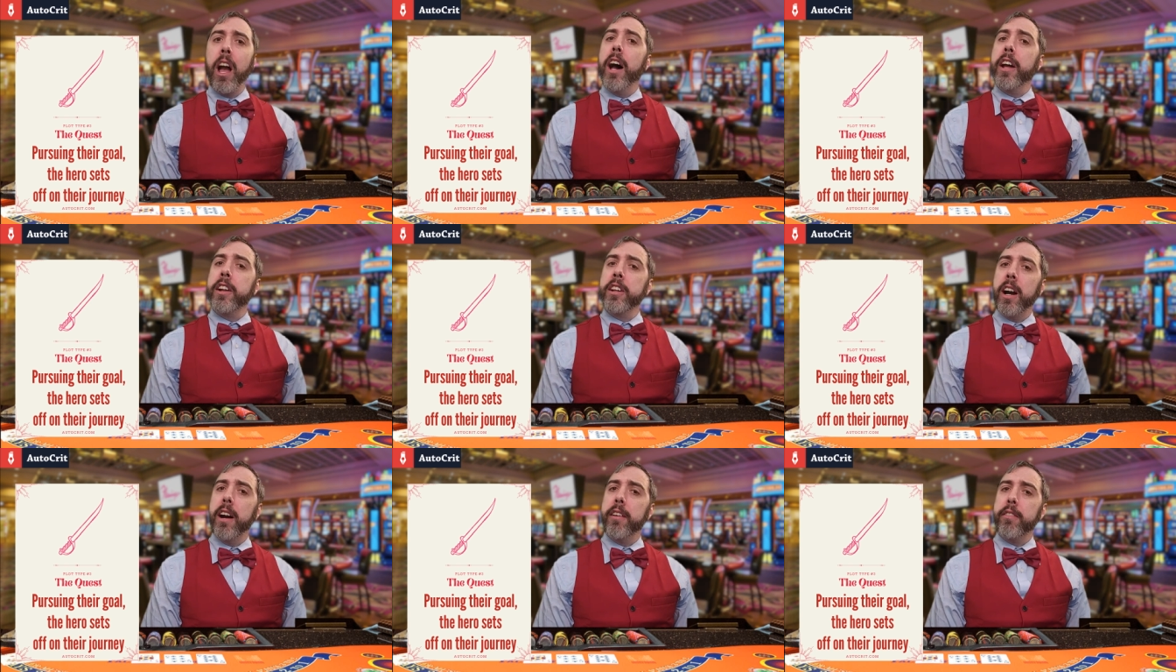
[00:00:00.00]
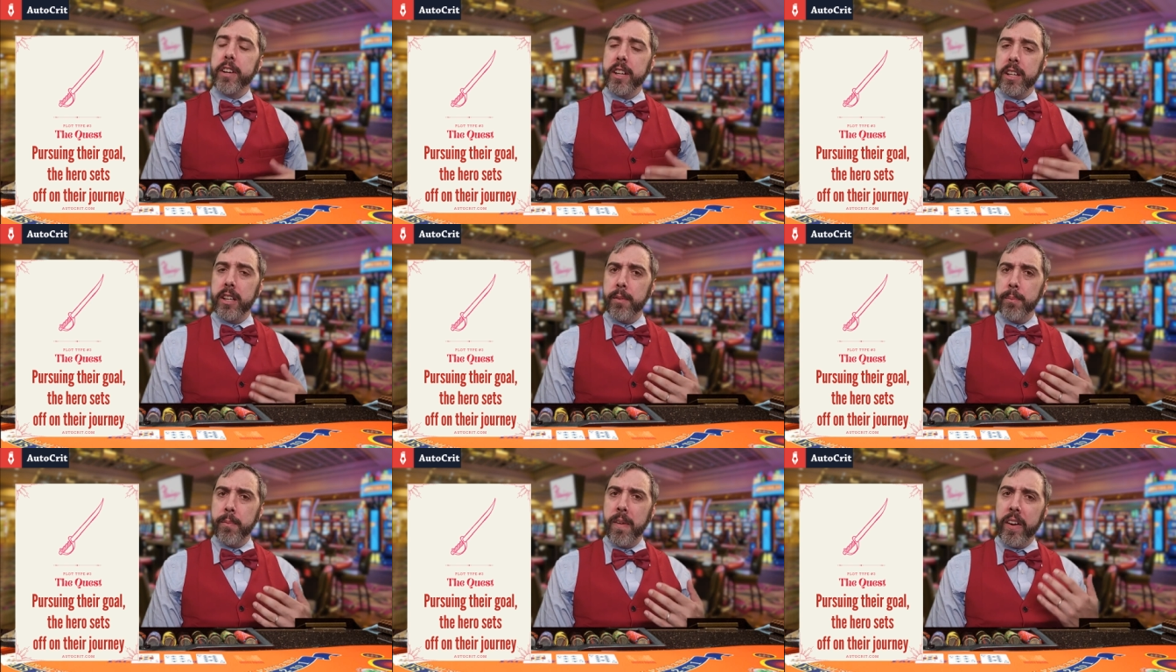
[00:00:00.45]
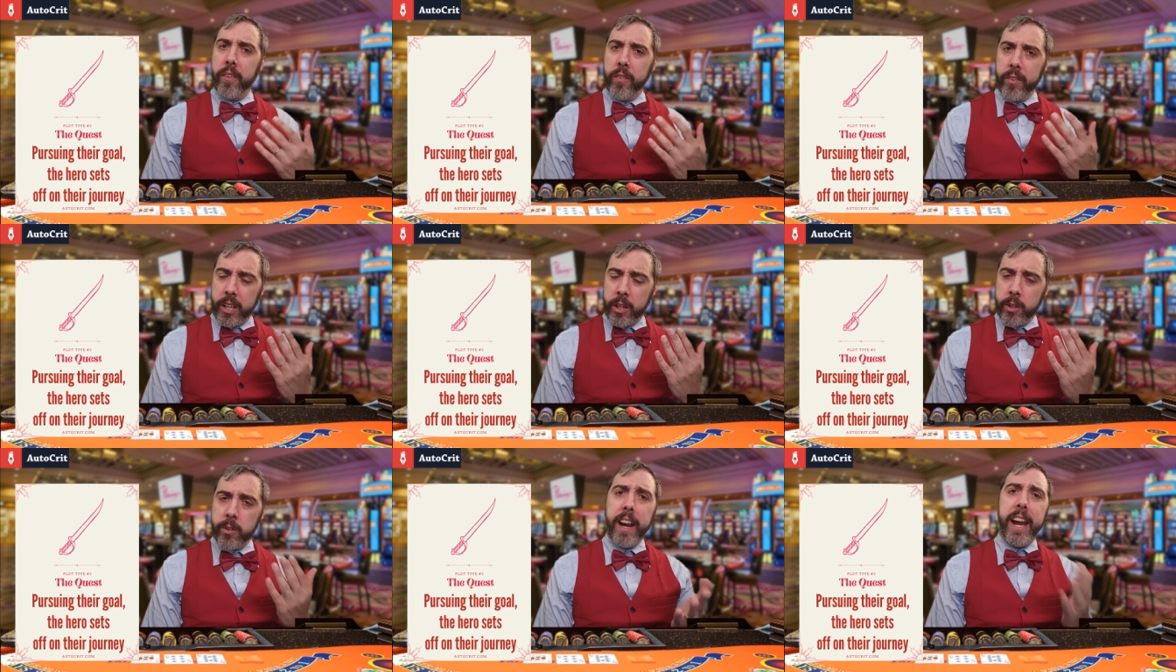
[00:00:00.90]
uncovering the
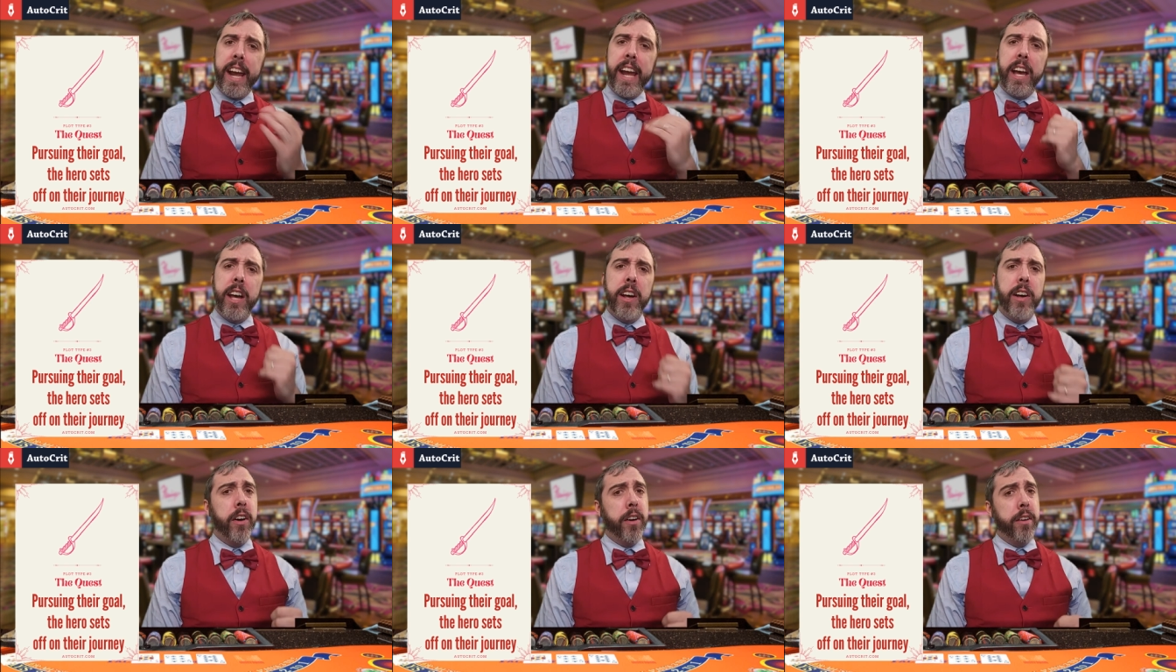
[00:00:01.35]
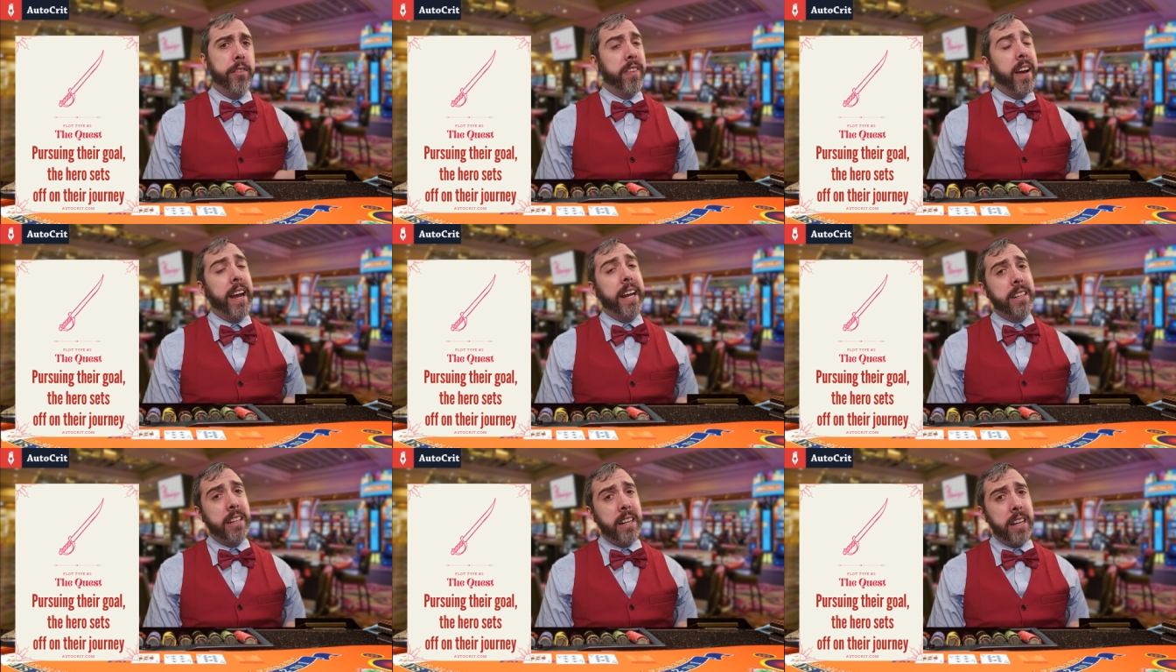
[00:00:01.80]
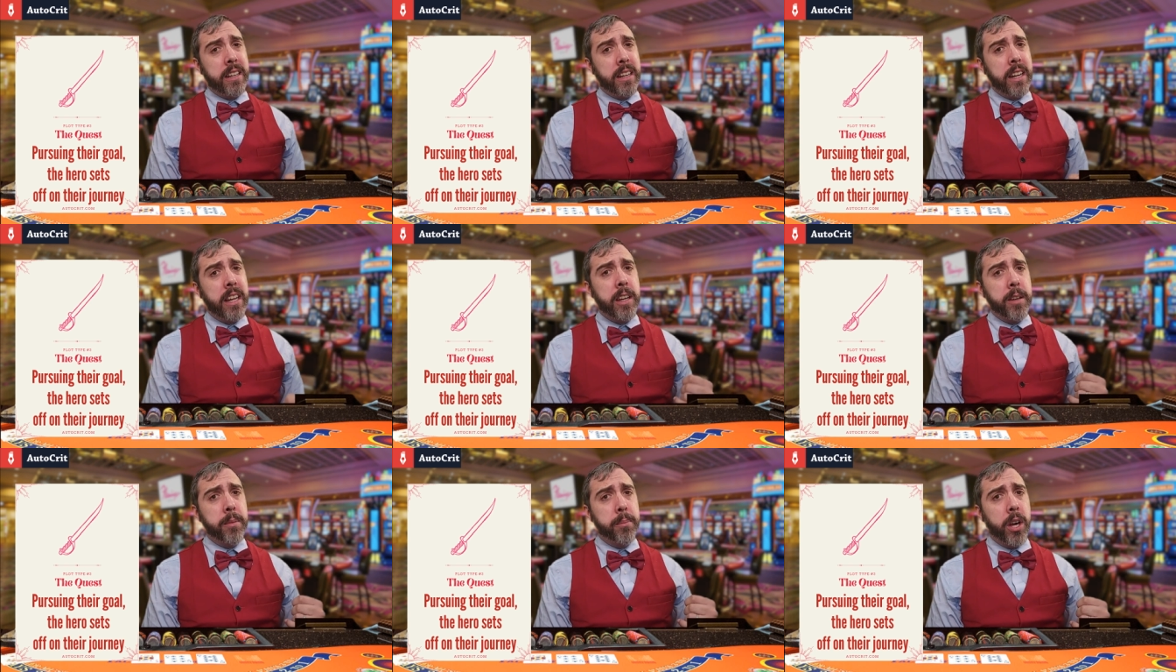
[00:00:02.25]
Holy Grail, finding
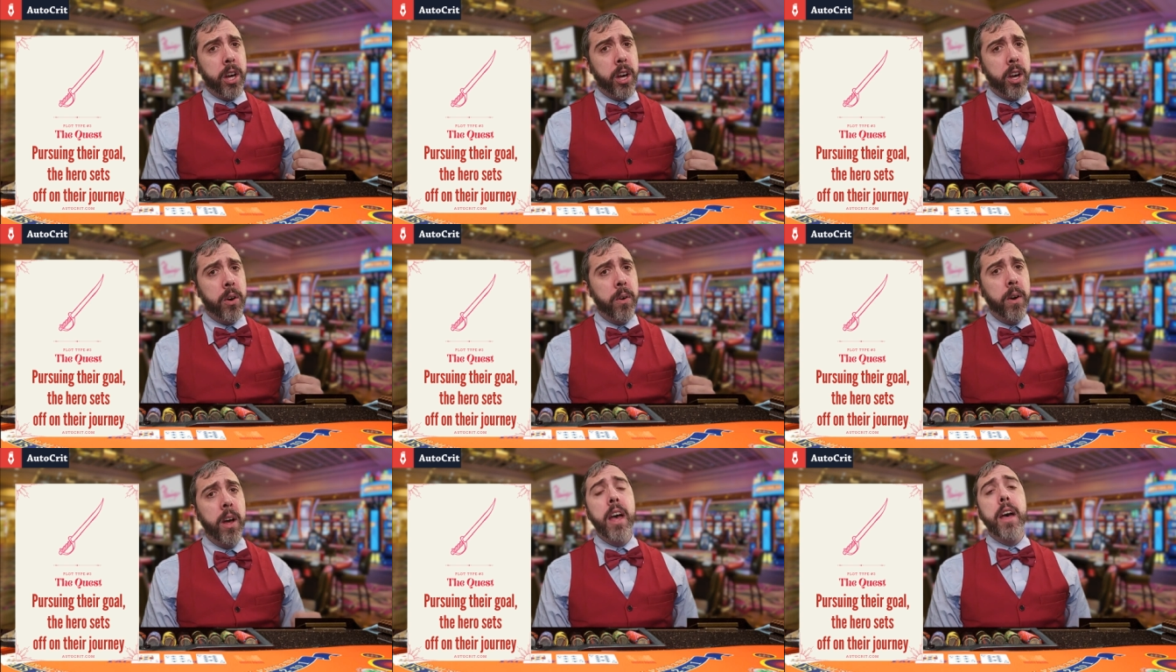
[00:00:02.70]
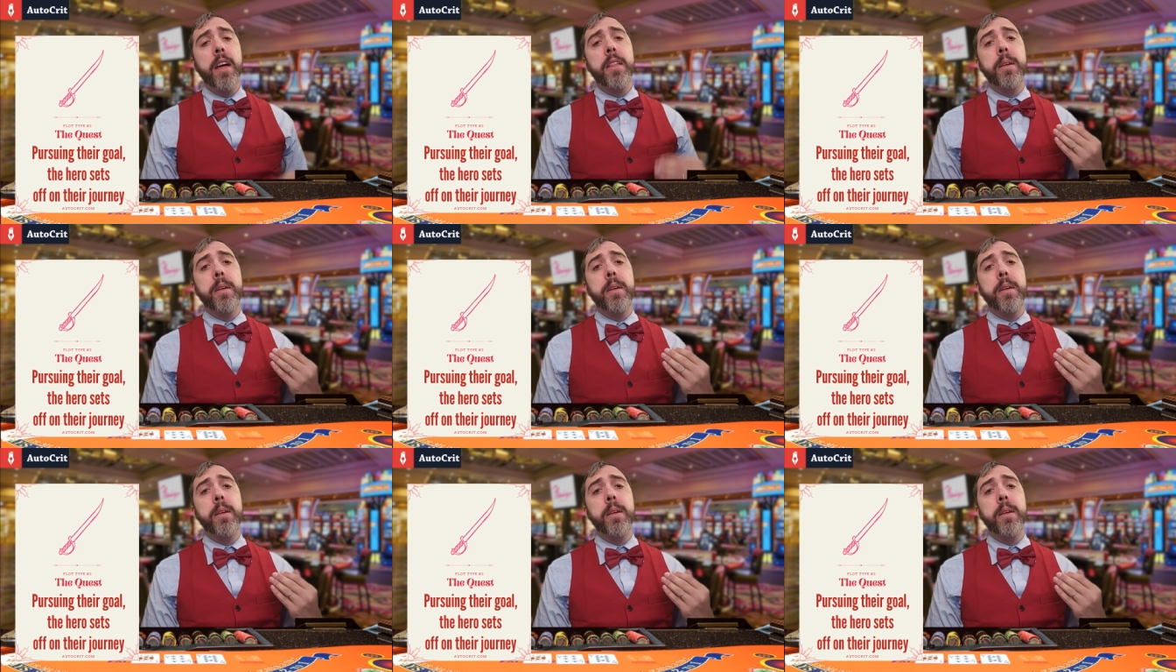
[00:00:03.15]
Nemo.